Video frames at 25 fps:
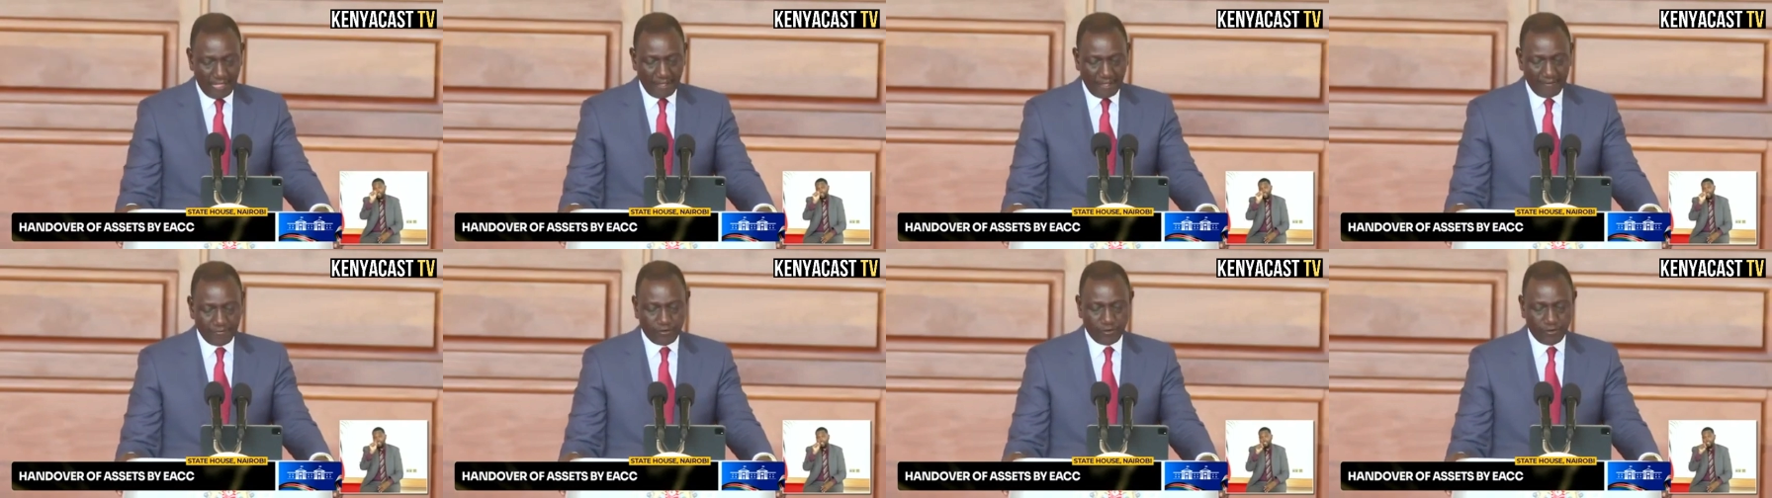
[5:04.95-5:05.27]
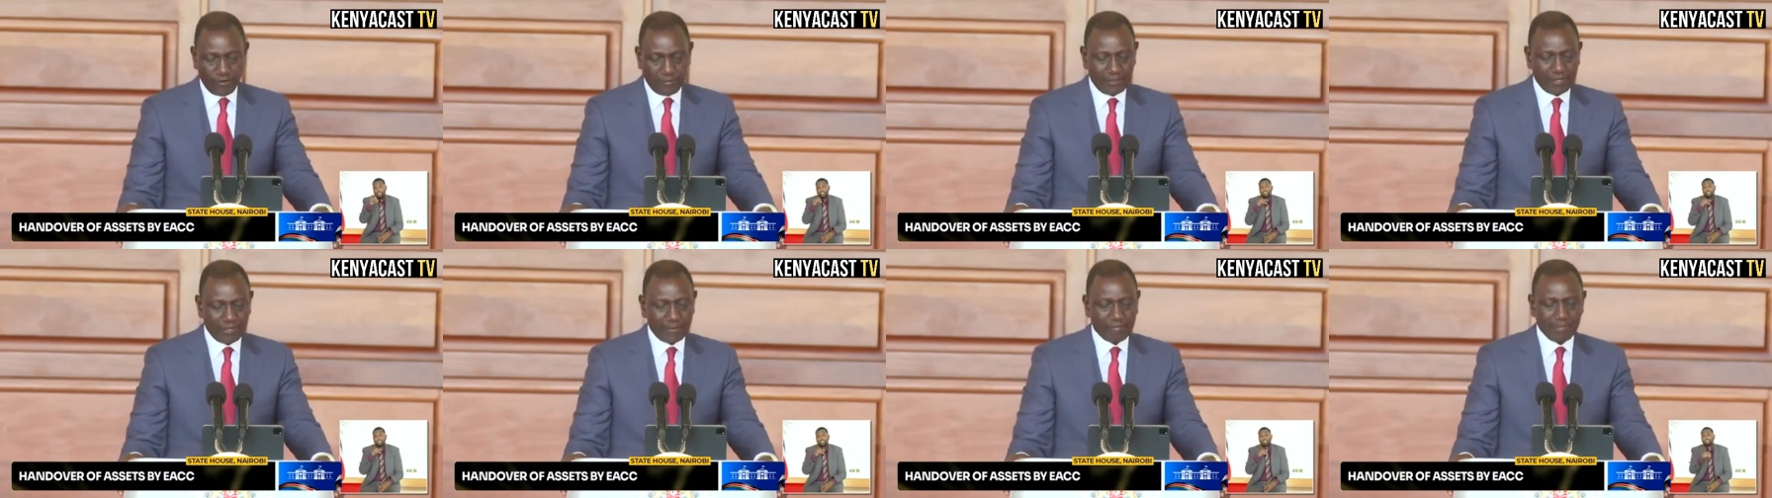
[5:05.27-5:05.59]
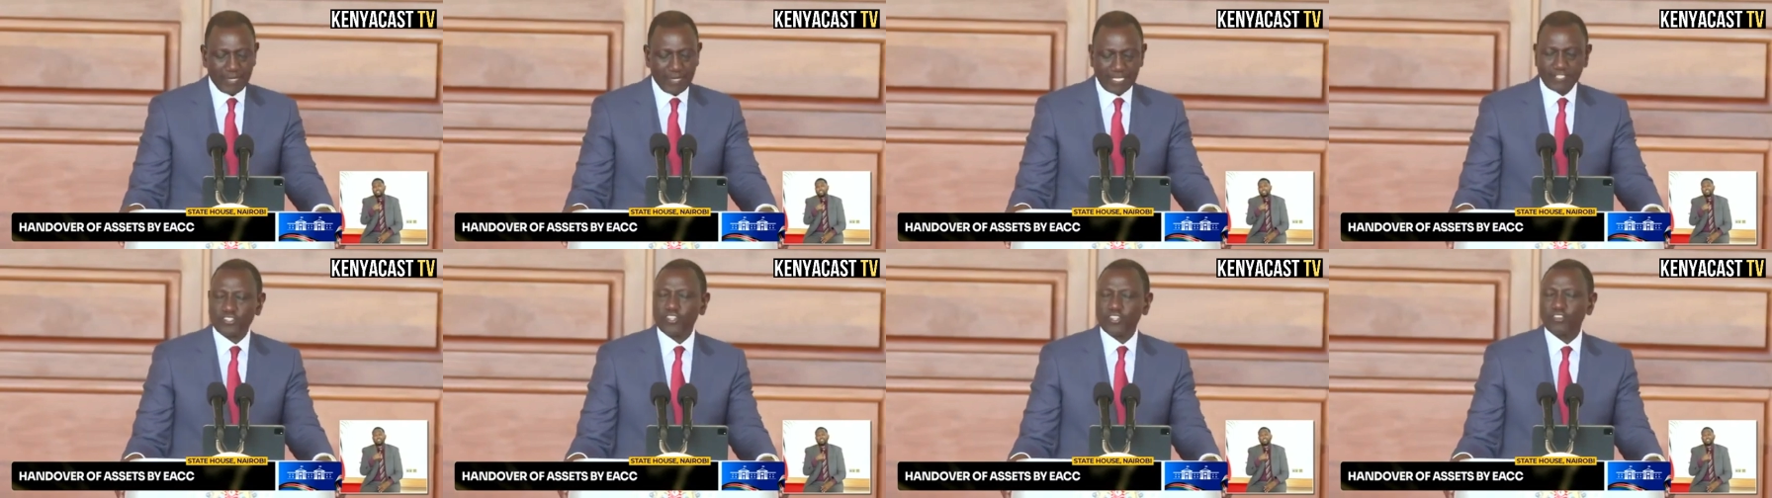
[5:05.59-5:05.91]
from the
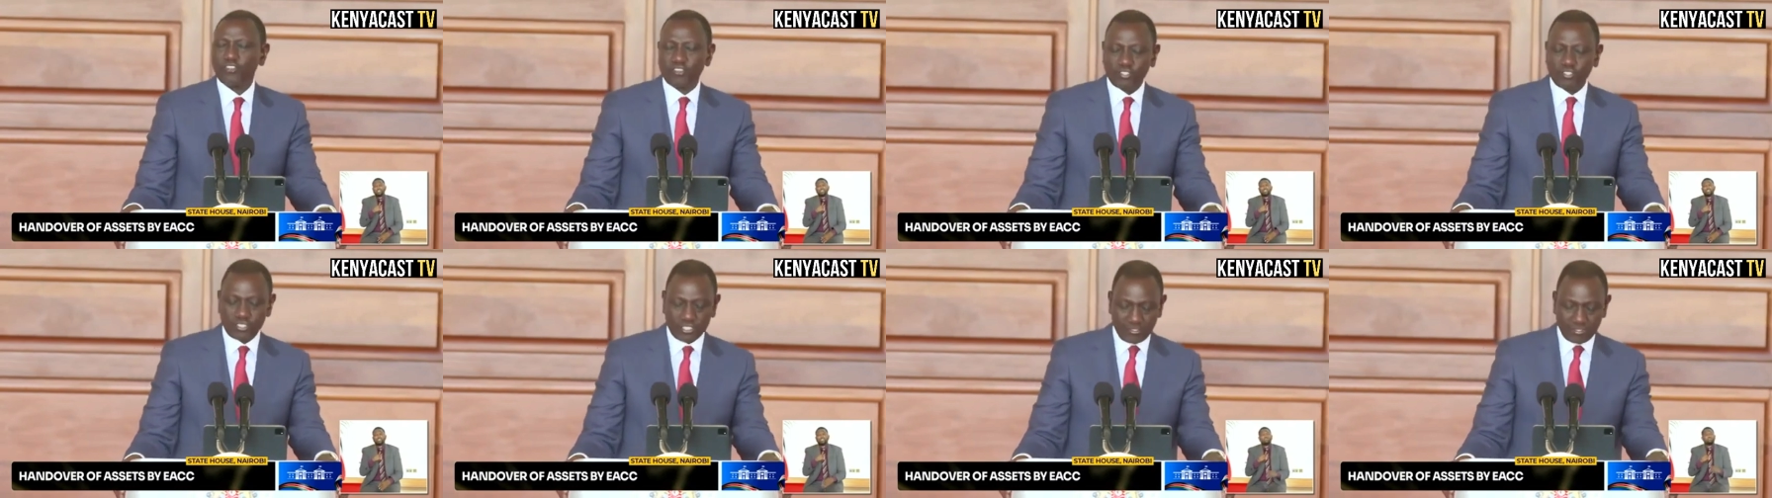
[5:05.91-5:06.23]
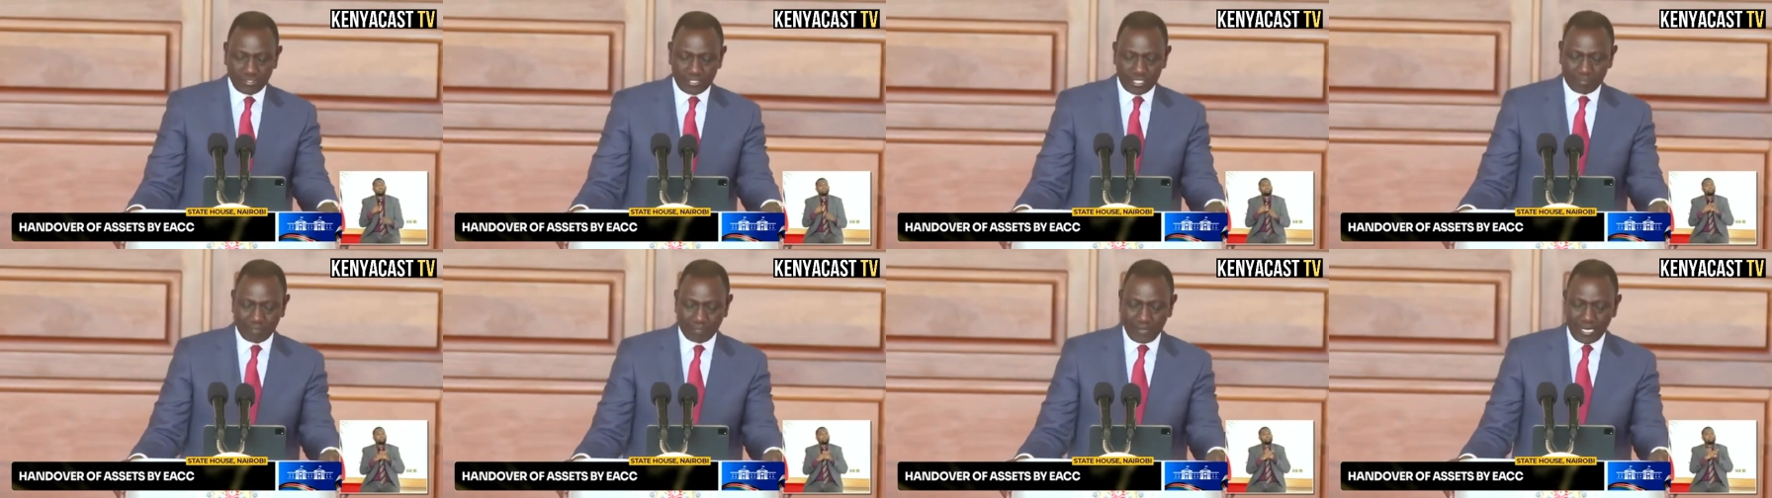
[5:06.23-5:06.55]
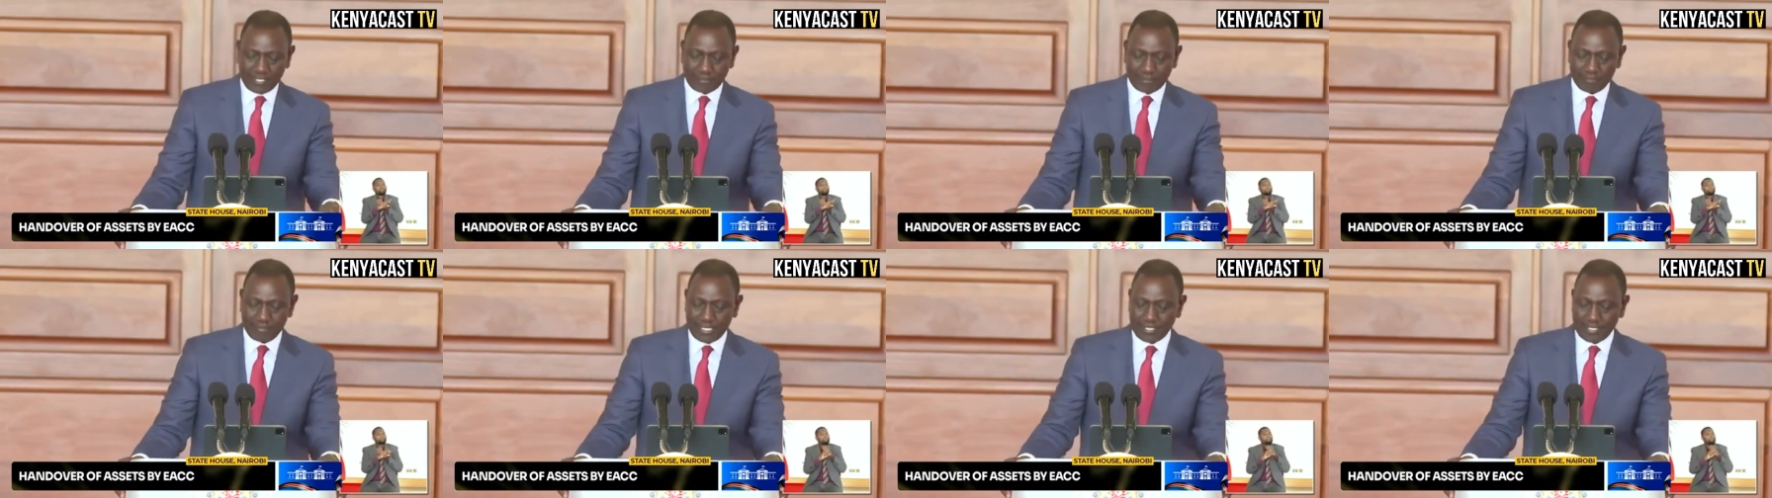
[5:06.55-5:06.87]
Meteorological
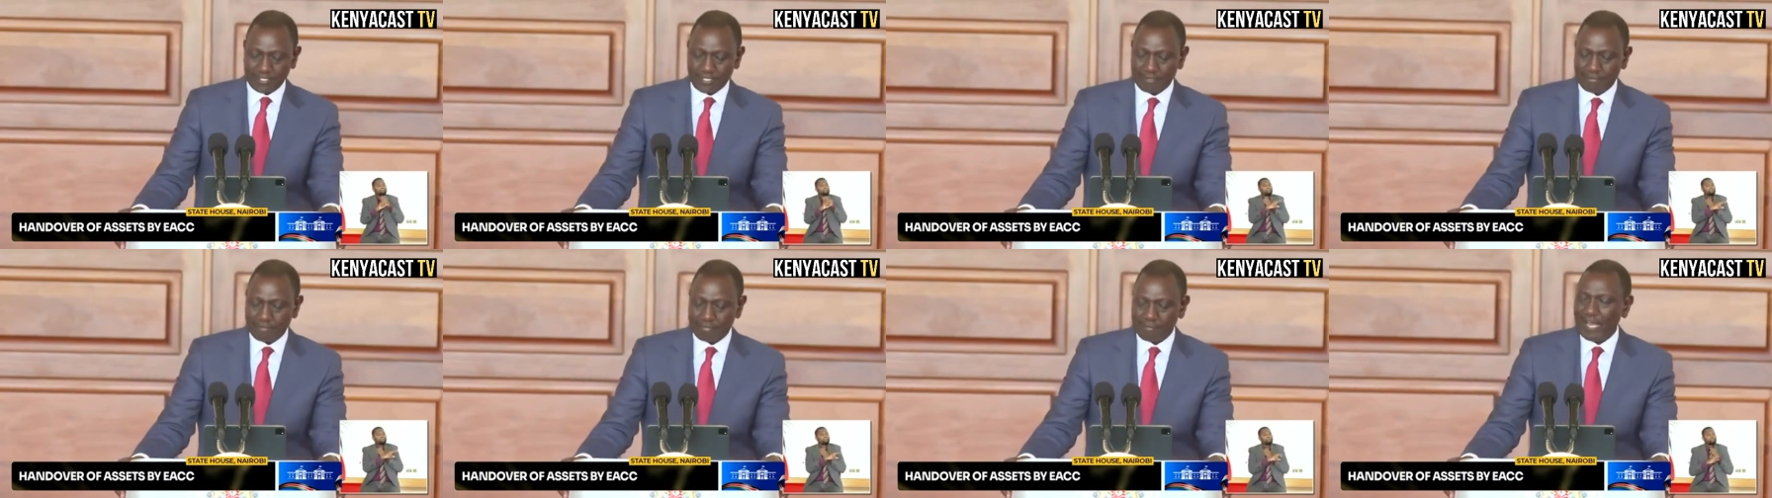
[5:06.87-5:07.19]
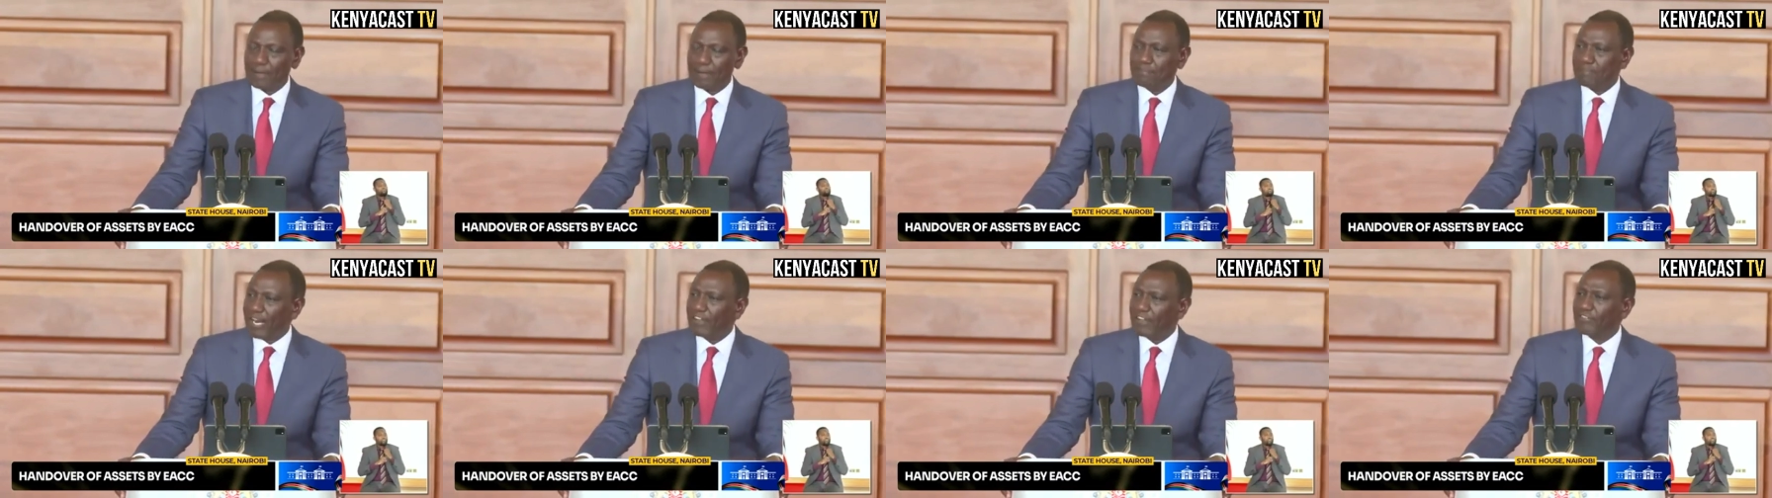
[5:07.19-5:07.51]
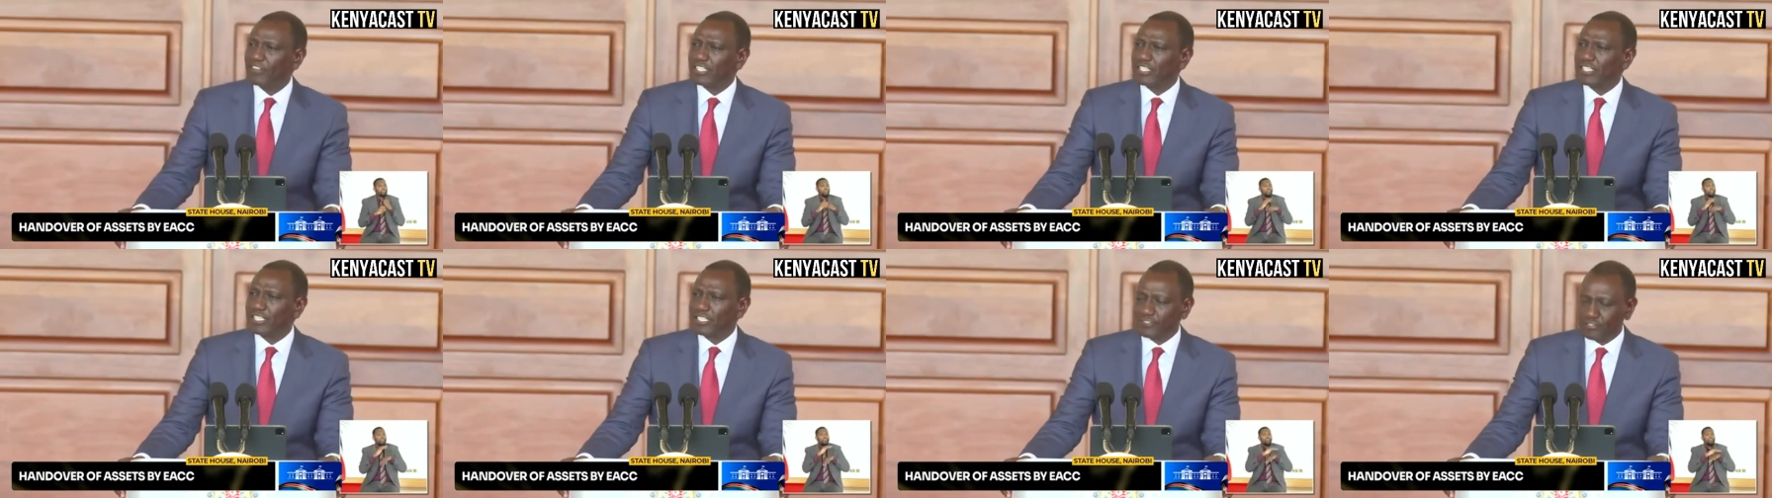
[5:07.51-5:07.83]
Department by
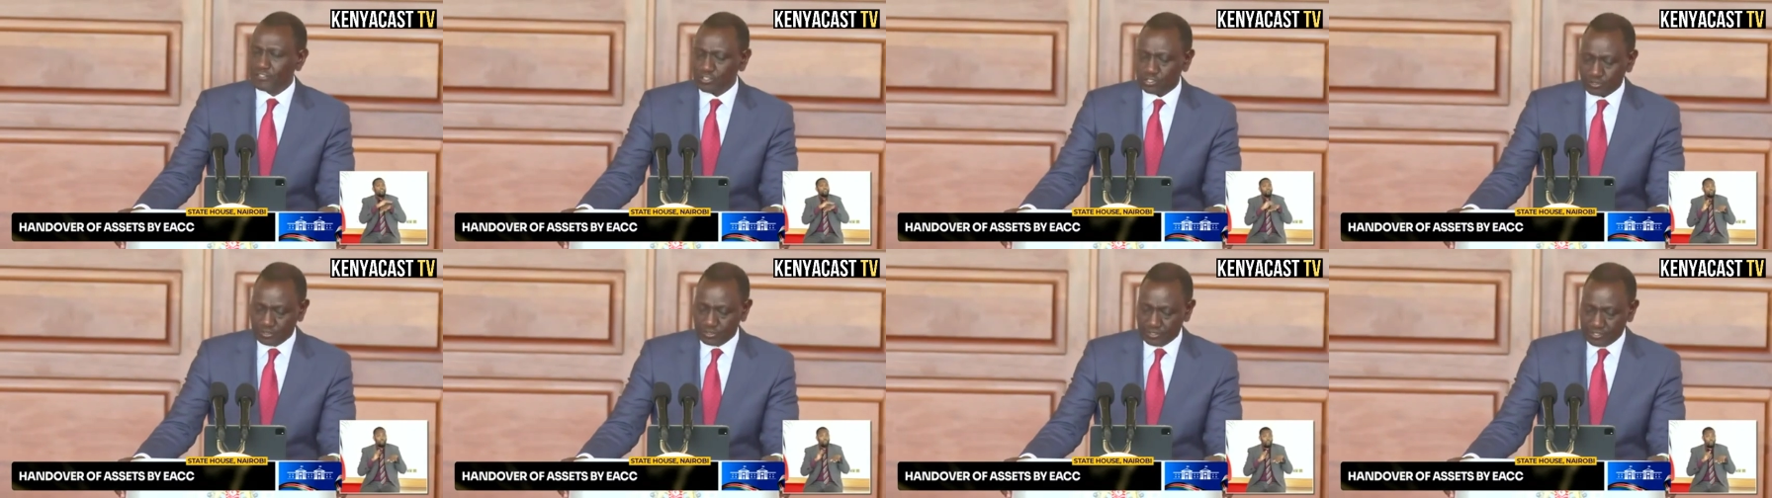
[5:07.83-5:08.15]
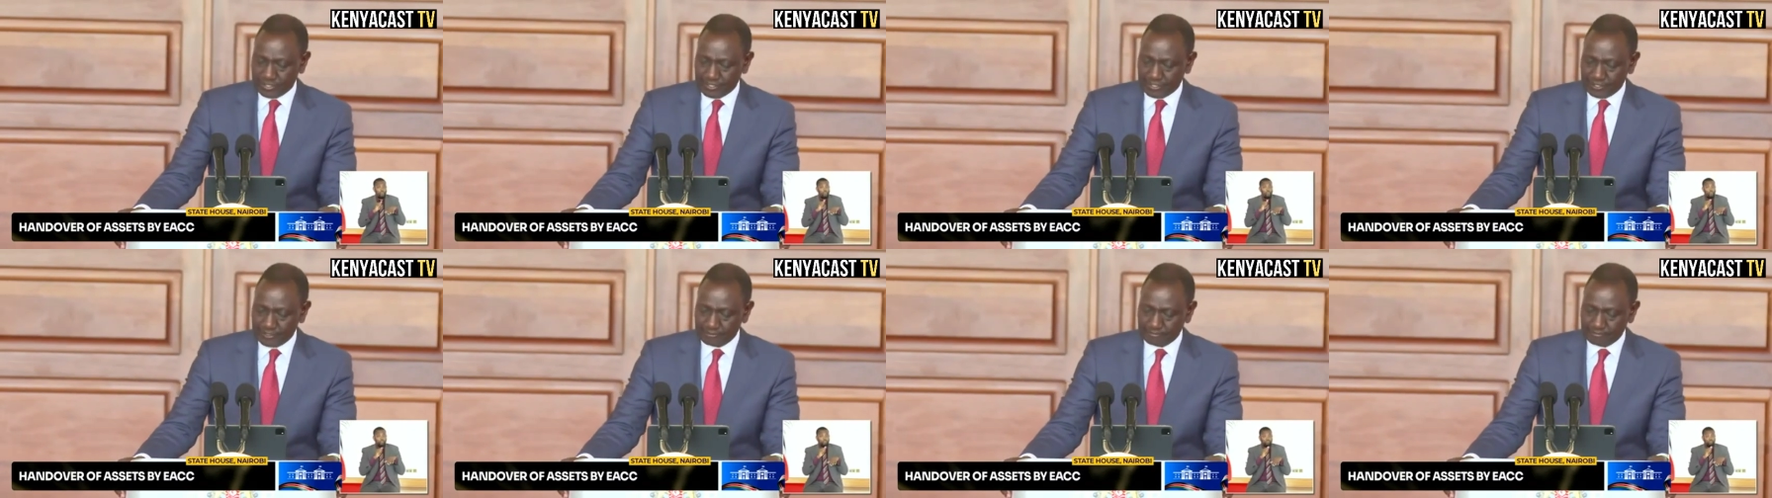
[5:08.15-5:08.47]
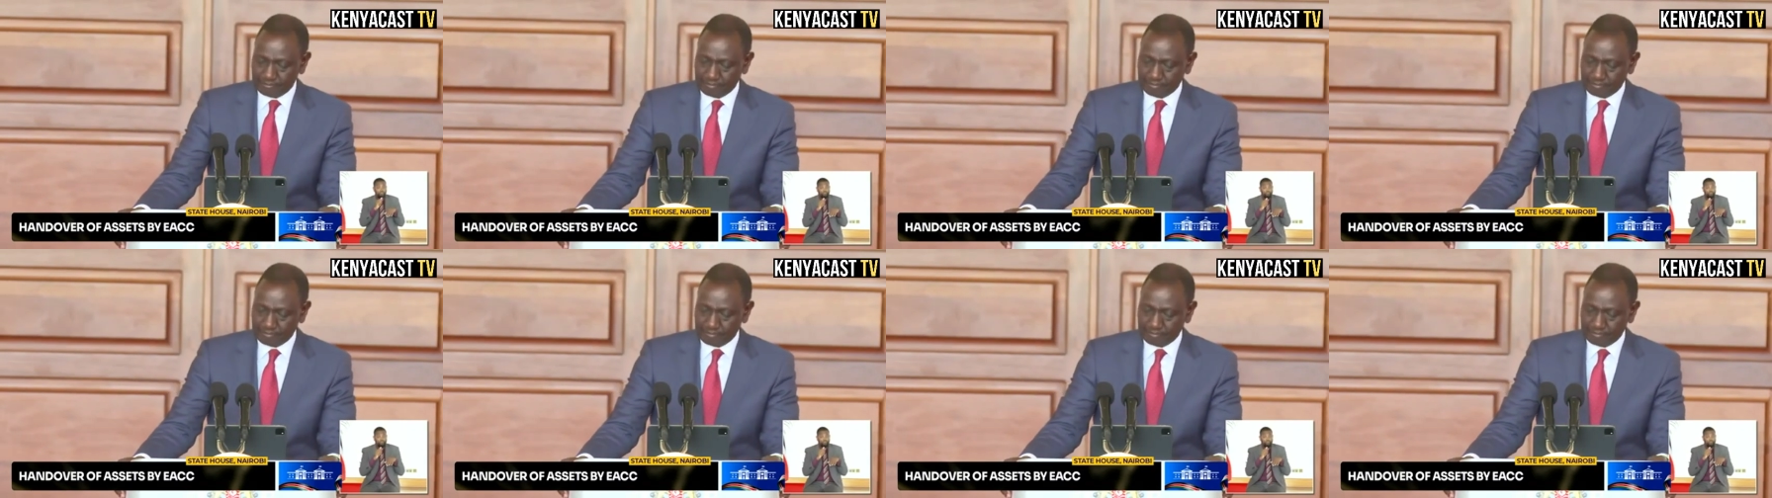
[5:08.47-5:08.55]
private individuals.